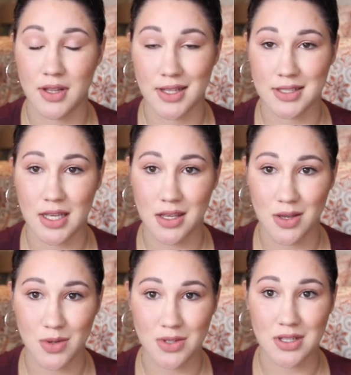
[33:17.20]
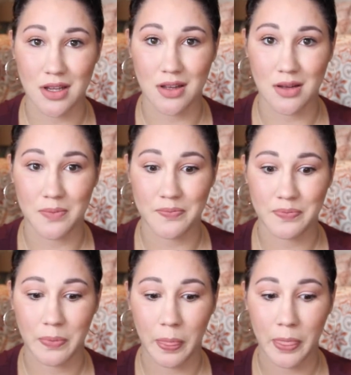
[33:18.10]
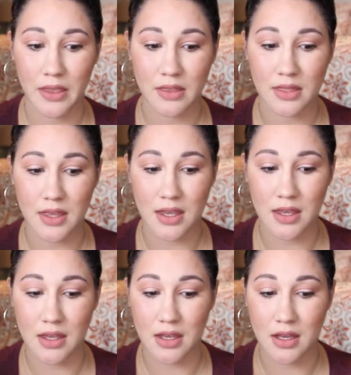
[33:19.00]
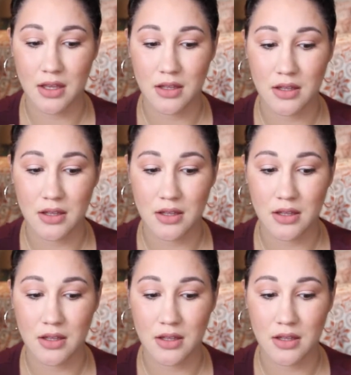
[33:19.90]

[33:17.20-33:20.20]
unless they use the,